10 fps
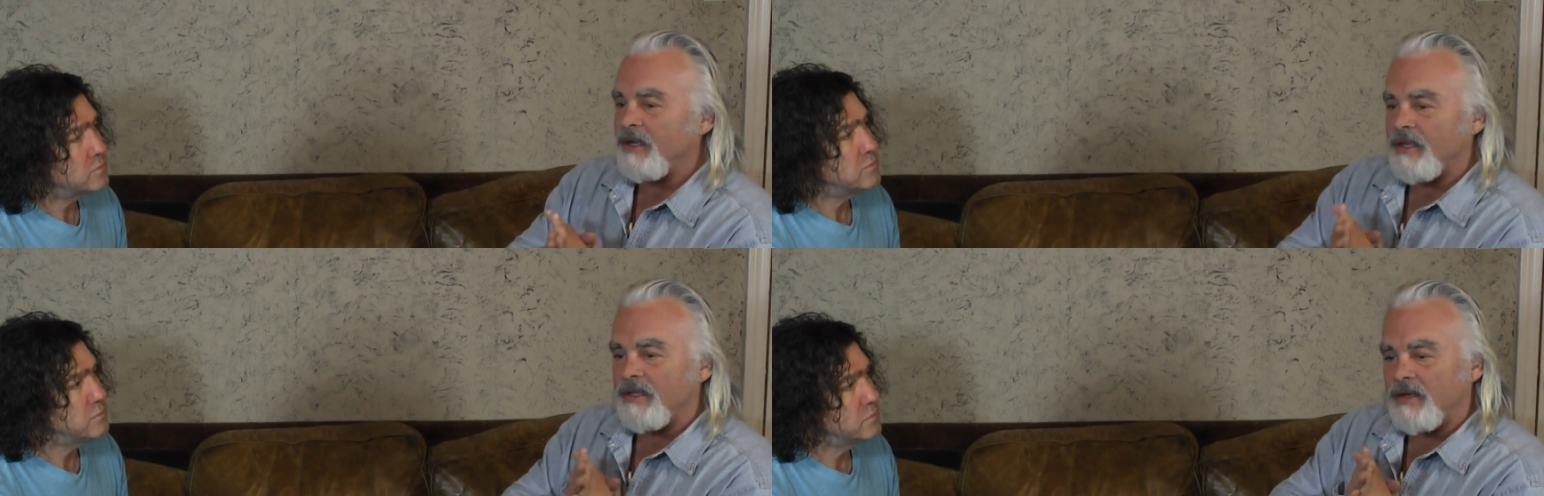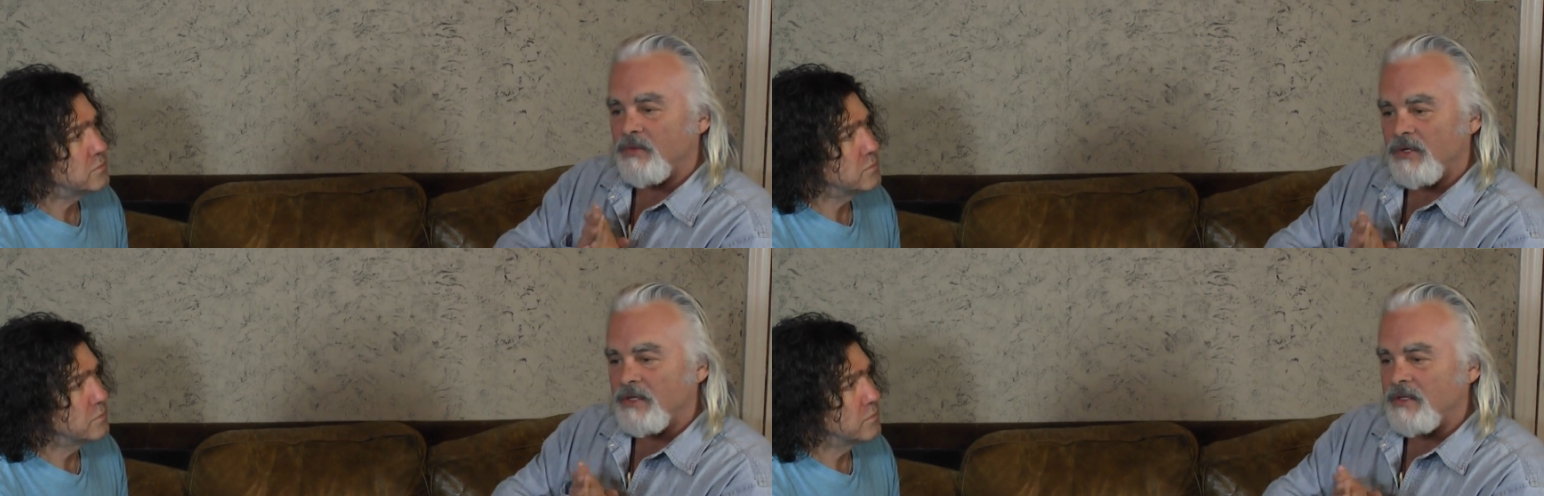Speaker 1: and then
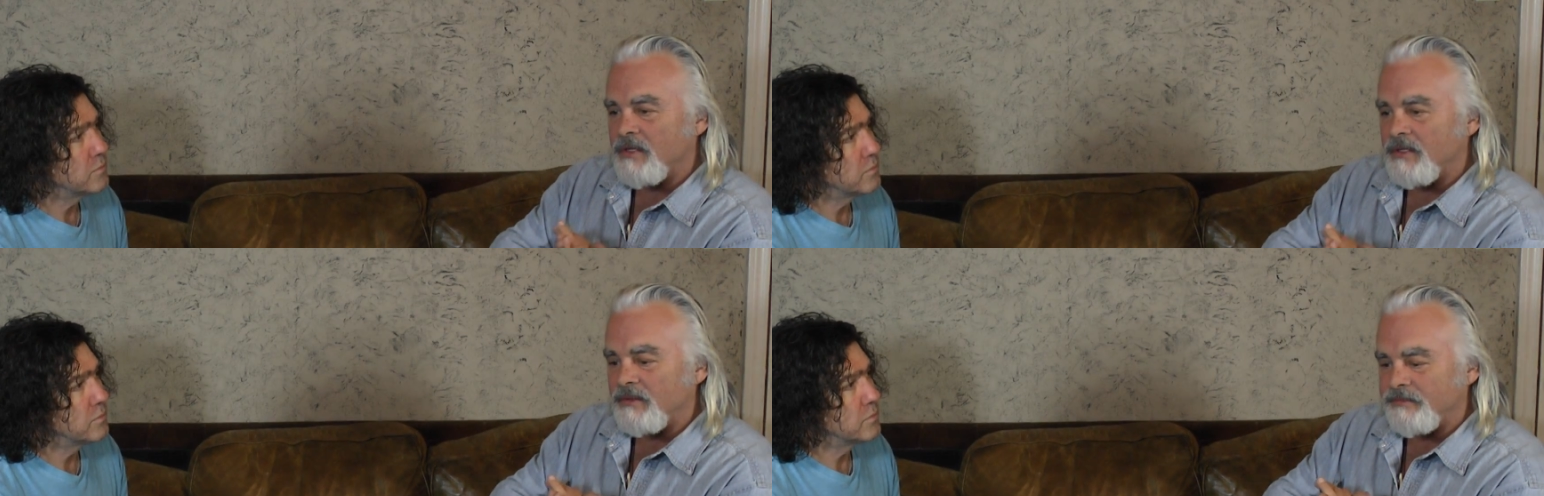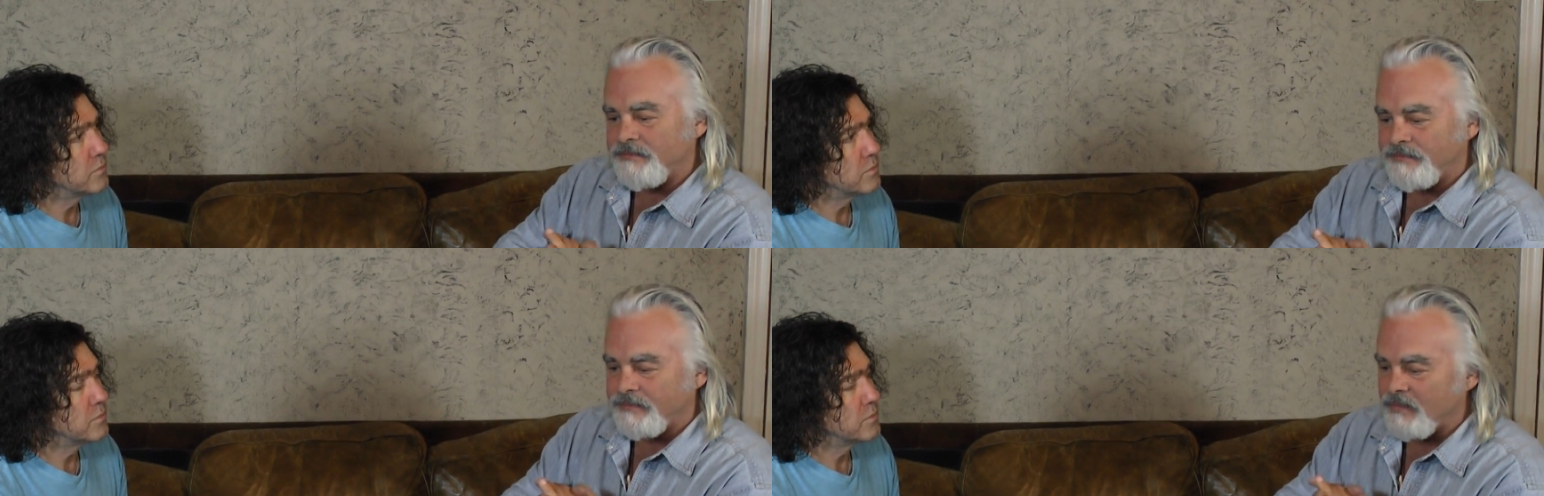we'll uh,
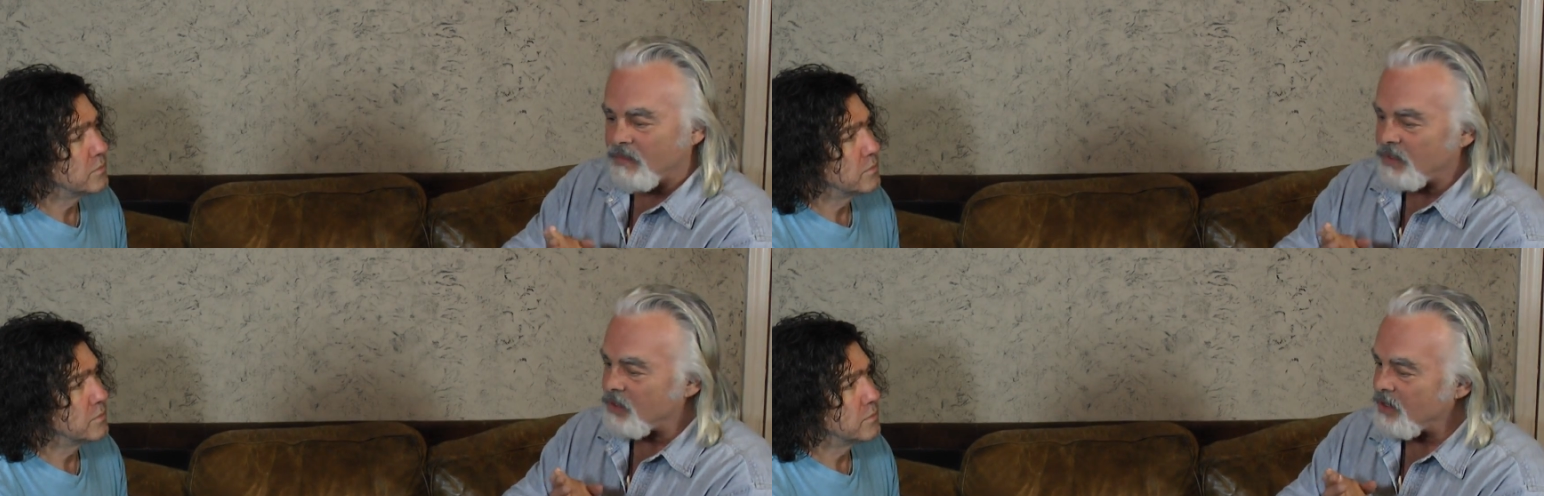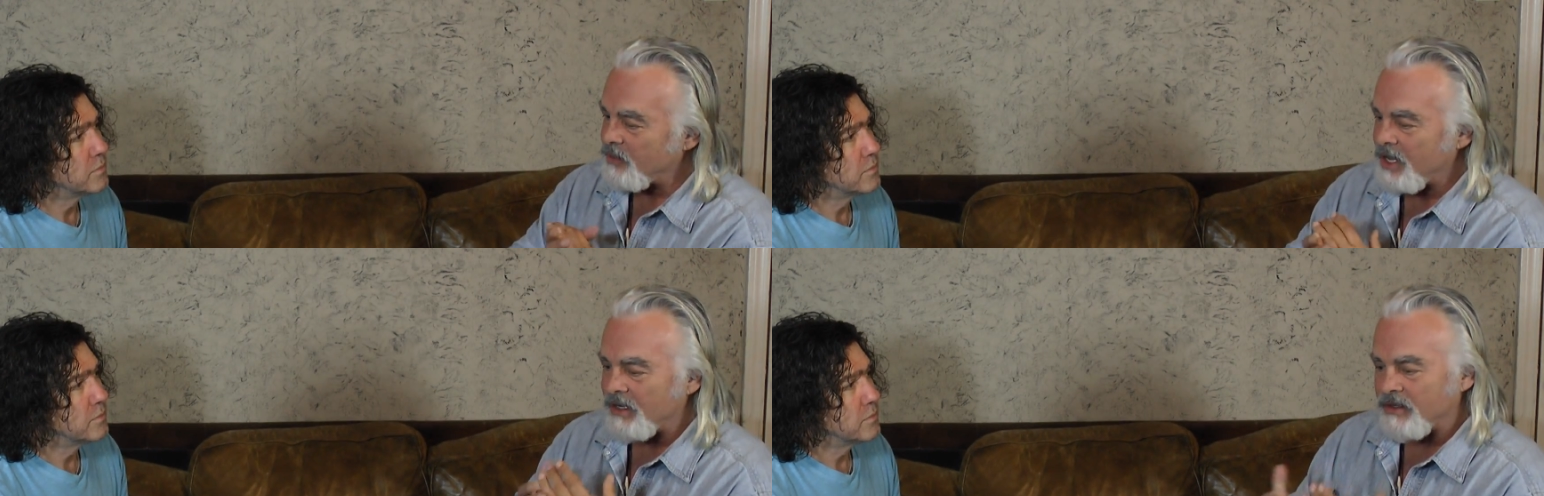turn it
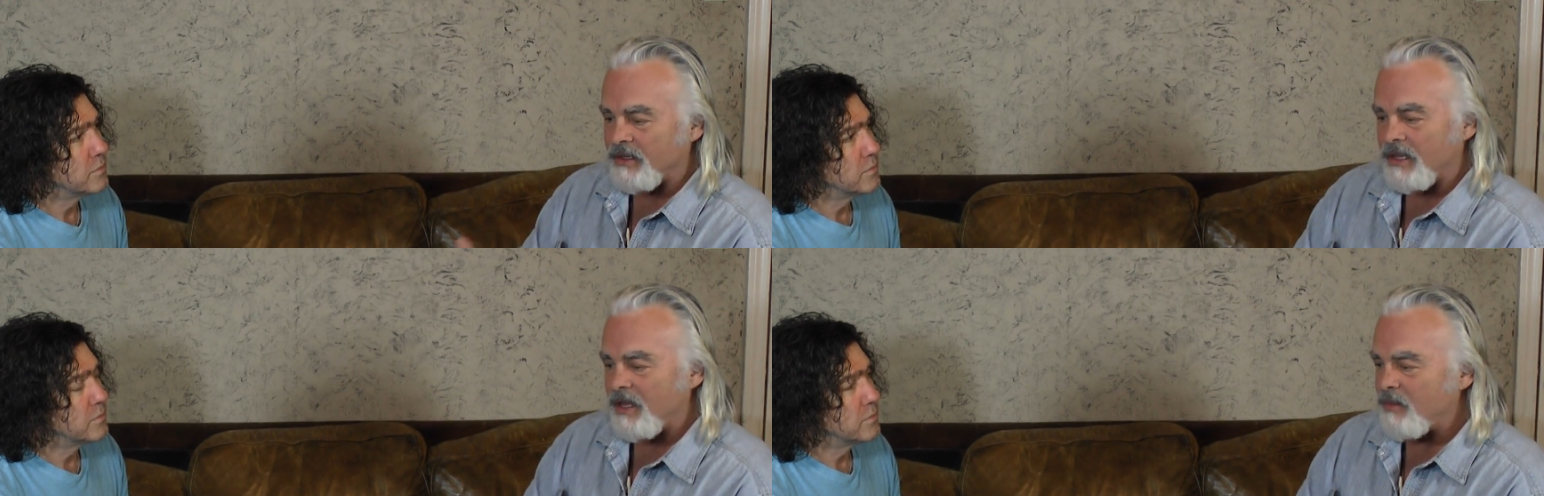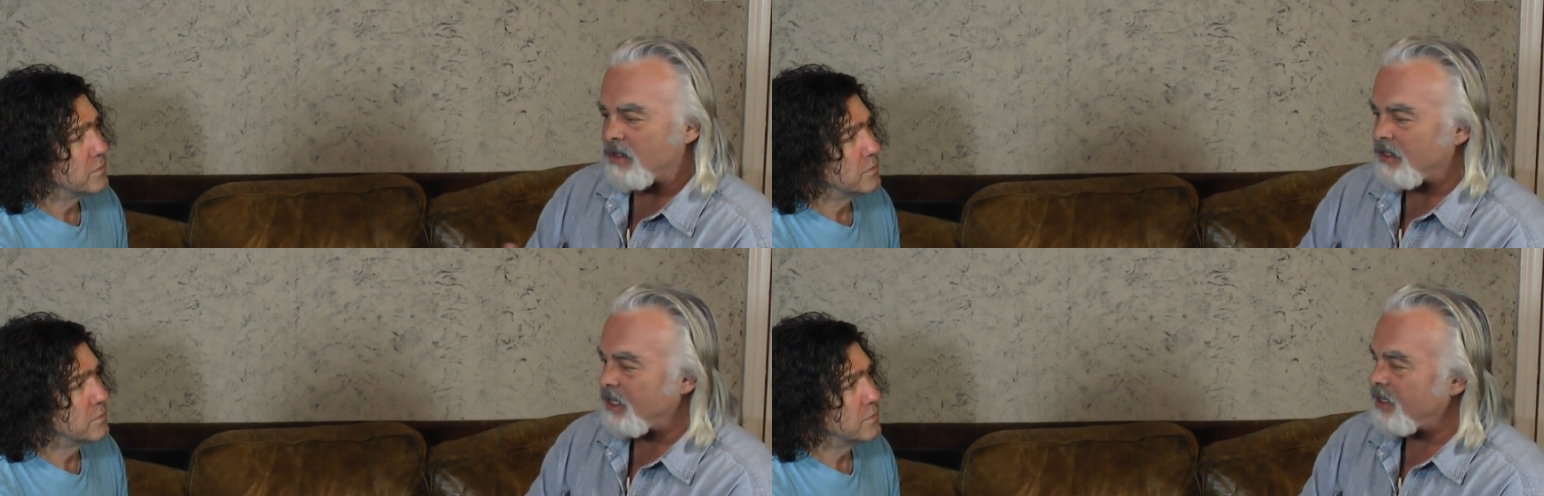back to the label
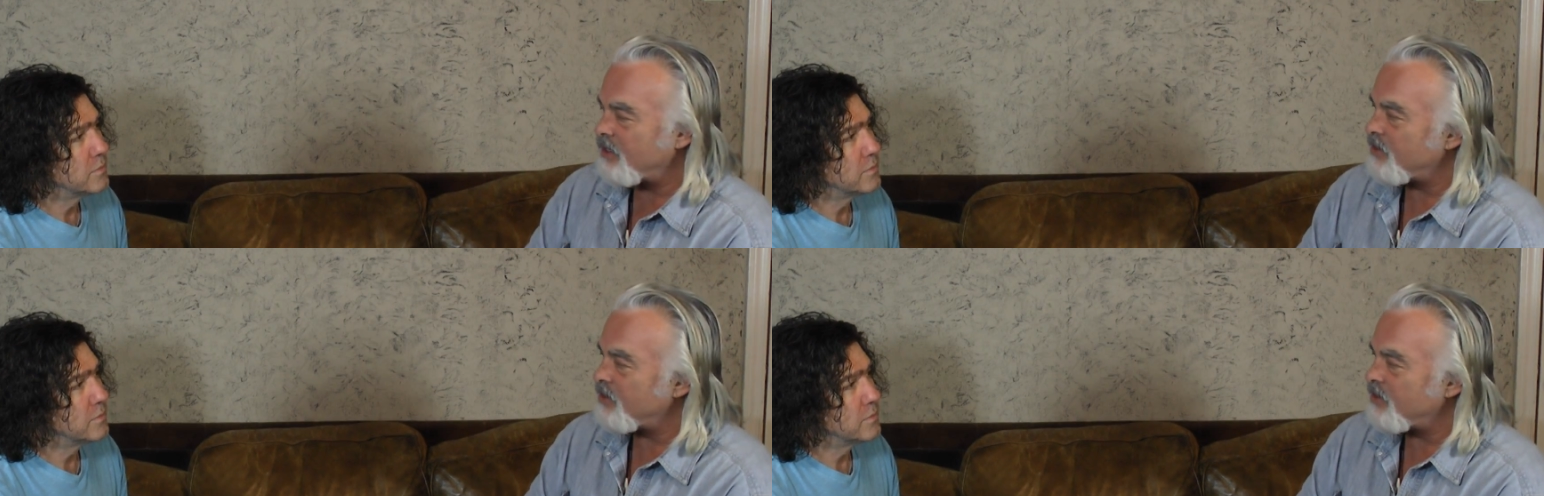and they can